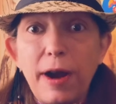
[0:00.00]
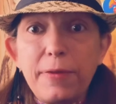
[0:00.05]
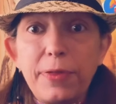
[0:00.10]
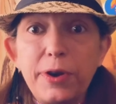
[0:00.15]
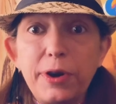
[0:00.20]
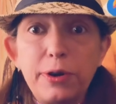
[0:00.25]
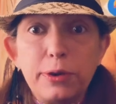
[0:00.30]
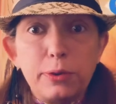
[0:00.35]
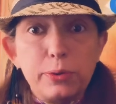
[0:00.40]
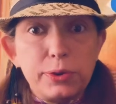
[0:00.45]

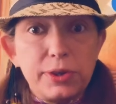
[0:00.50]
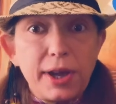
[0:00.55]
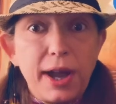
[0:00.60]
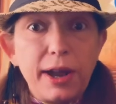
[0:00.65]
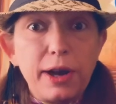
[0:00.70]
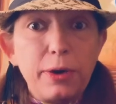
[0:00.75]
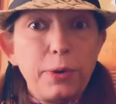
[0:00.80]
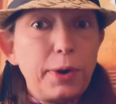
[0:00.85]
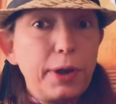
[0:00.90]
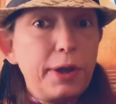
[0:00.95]
there, who's
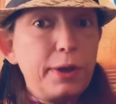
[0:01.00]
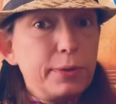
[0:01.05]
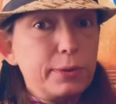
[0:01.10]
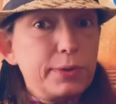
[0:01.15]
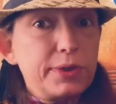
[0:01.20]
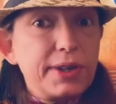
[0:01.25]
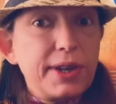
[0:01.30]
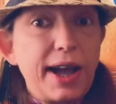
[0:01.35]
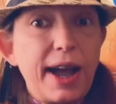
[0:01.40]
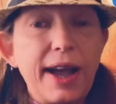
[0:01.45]
hiring,
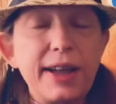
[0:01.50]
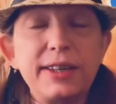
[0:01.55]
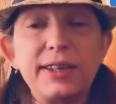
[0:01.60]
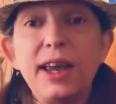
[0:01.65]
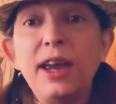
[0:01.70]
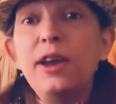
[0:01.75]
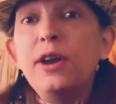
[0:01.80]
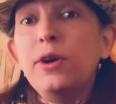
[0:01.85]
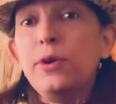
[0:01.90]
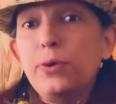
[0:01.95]
who's not,
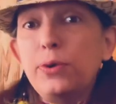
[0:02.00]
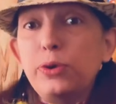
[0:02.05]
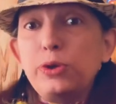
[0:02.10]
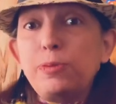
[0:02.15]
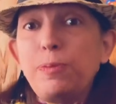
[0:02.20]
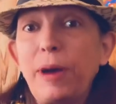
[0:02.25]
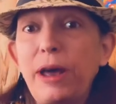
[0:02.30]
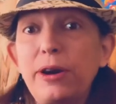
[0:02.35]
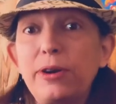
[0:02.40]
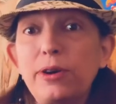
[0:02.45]
who's
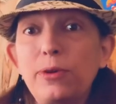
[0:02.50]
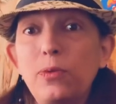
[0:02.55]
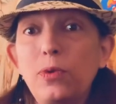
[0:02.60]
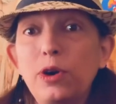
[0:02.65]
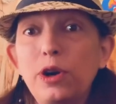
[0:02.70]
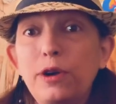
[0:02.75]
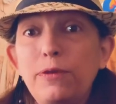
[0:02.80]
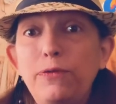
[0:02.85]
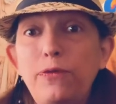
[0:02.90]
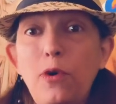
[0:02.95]
better to
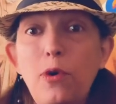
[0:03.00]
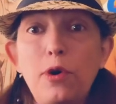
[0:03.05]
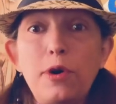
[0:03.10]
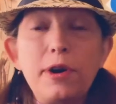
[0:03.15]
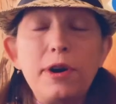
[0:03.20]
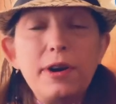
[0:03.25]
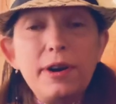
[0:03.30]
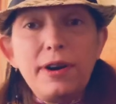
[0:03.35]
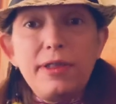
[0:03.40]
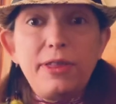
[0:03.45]
work
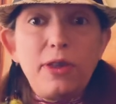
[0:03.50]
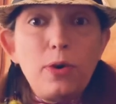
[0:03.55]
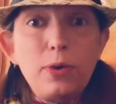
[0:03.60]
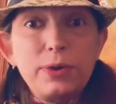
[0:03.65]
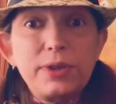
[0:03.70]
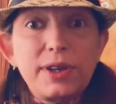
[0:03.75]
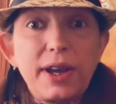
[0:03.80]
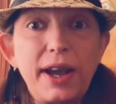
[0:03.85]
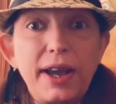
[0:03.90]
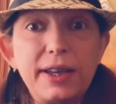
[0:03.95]
for,
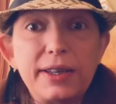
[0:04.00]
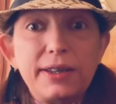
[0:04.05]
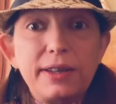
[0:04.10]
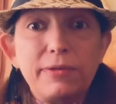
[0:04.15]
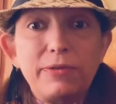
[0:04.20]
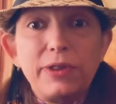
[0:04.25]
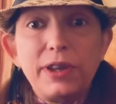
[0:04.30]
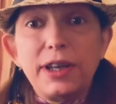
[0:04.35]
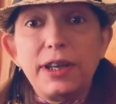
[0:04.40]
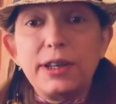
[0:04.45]
those kinds
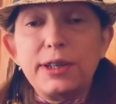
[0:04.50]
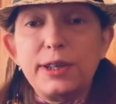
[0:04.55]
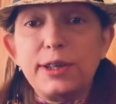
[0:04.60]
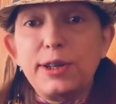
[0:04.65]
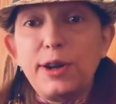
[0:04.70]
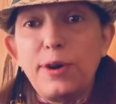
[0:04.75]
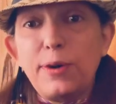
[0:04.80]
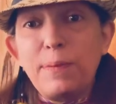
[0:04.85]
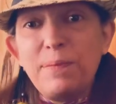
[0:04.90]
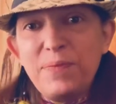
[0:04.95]
of things.
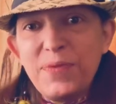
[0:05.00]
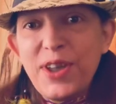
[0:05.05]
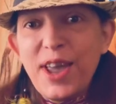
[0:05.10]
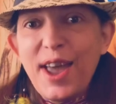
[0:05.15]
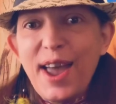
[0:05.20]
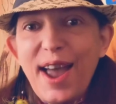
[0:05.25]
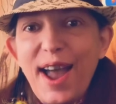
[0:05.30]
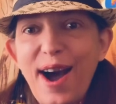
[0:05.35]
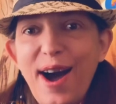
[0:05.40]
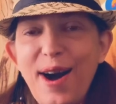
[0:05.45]
So
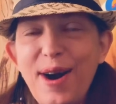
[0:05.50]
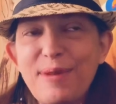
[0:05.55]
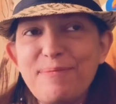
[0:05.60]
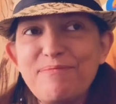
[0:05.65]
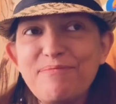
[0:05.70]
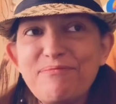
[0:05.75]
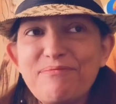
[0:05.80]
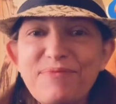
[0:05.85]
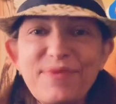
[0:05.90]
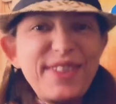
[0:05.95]

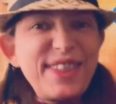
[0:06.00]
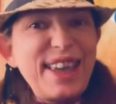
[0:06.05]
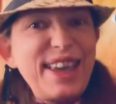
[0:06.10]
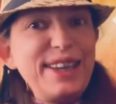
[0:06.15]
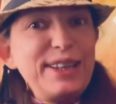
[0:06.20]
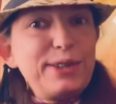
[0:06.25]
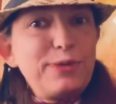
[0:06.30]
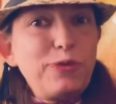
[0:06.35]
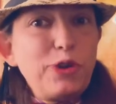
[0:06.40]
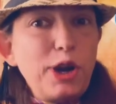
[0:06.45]

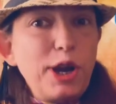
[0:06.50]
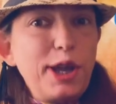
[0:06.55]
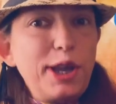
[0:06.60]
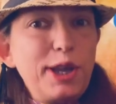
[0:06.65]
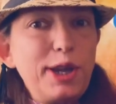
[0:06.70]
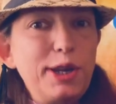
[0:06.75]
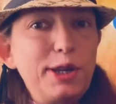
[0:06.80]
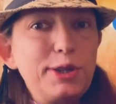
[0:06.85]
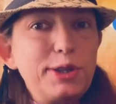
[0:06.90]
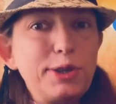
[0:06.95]
thanks for
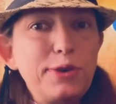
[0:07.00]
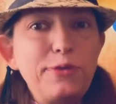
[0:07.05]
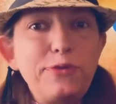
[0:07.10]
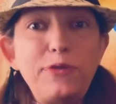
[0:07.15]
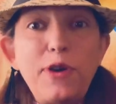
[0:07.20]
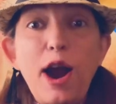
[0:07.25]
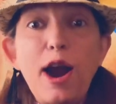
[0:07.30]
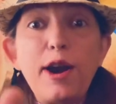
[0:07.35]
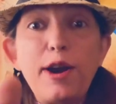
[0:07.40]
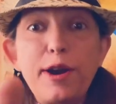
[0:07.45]
hanging in so
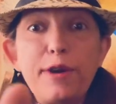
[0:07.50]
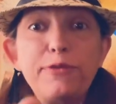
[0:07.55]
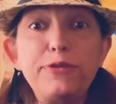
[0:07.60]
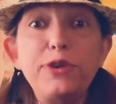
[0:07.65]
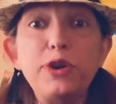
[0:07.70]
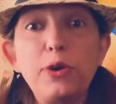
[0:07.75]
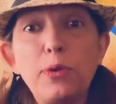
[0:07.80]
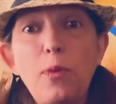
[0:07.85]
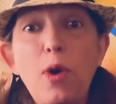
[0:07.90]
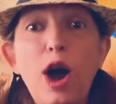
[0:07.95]
far. If
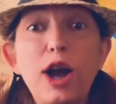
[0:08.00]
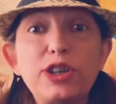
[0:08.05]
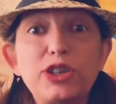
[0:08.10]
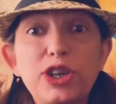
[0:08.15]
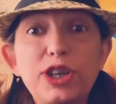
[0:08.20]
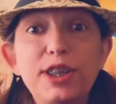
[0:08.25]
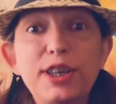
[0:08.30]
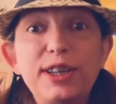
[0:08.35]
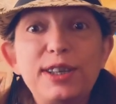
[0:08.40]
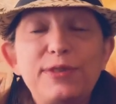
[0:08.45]
you're
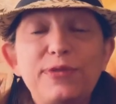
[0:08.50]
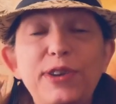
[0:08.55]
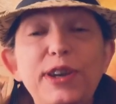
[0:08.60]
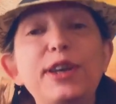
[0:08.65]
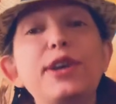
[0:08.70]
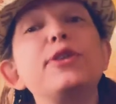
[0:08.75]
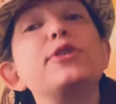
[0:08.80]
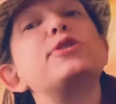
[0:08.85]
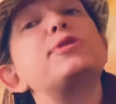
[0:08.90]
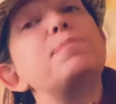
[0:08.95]
watching these
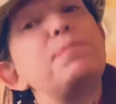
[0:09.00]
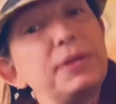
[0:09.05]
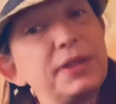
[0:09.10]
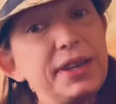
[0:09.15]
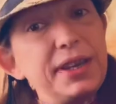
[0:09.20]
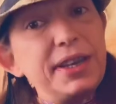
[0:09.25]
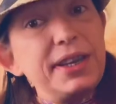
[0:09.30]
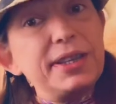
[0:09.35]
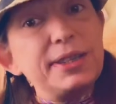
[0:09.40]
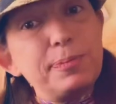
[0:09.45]
videos,
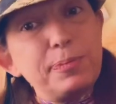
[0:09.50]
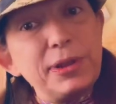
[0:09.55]
please